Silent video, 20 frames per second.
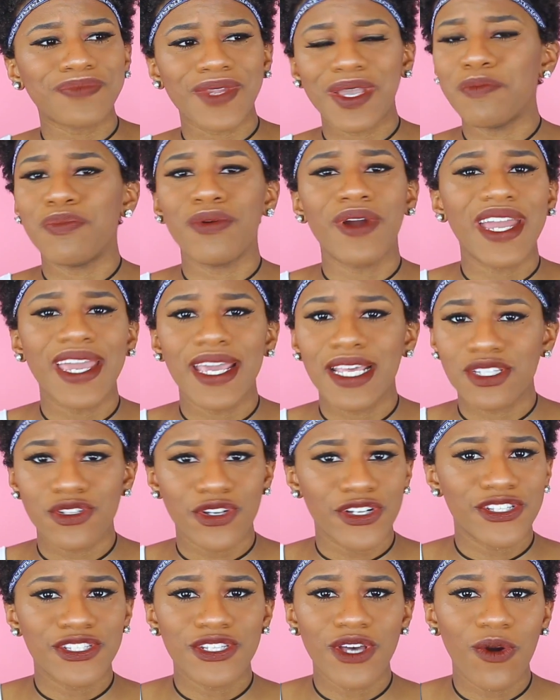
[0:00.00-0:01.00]
braids
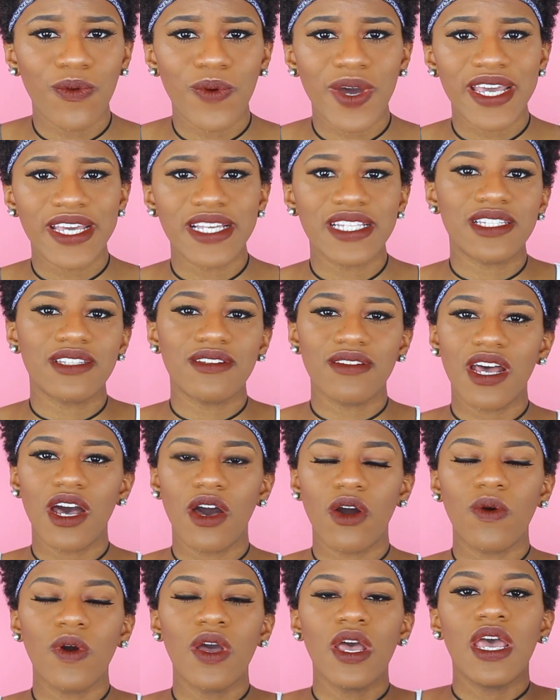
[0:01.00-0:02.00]
or sew-ins.
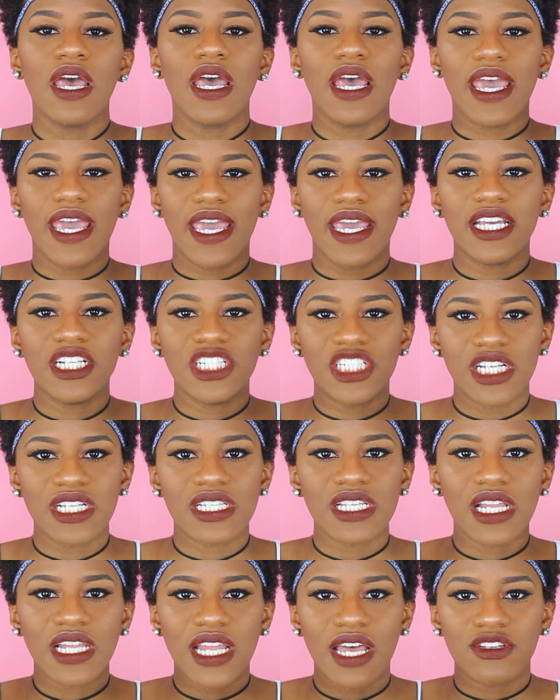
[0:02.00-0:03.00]
It
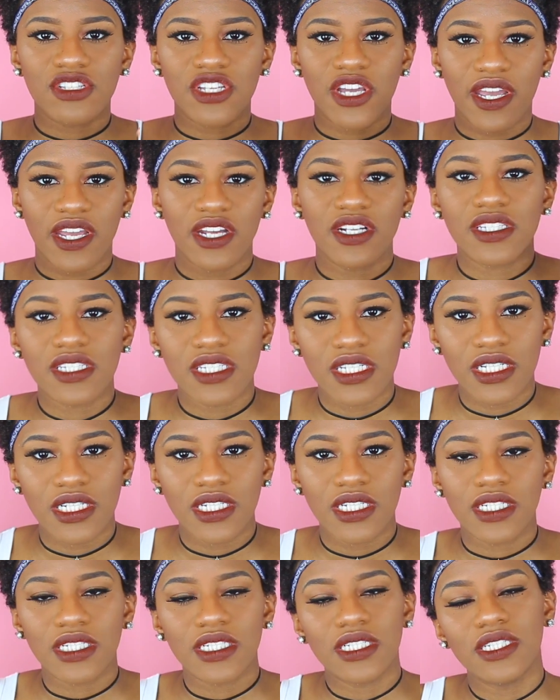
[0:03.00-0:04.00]
just allows your hair
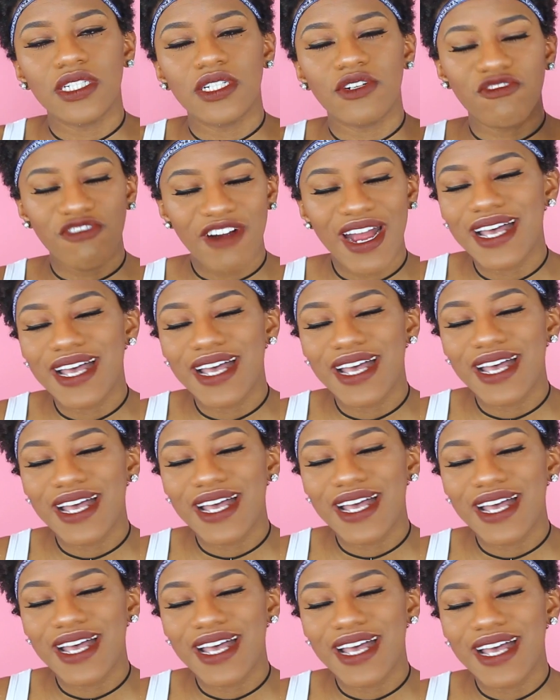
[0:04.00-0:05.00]
to rest, to
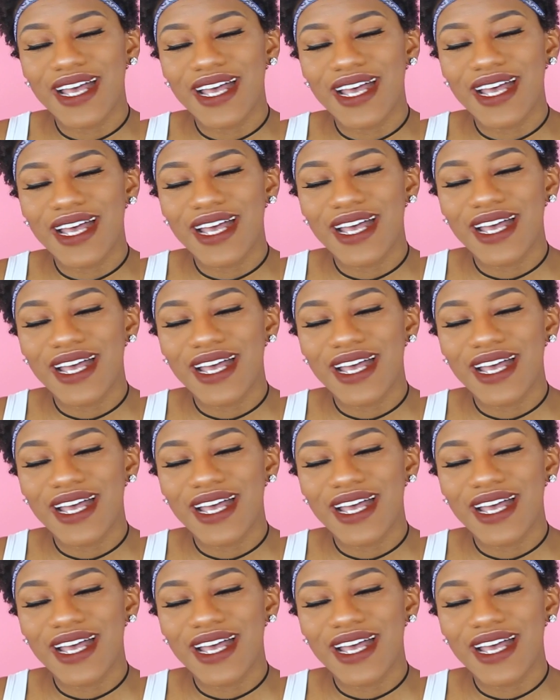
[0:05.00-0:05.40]
get a break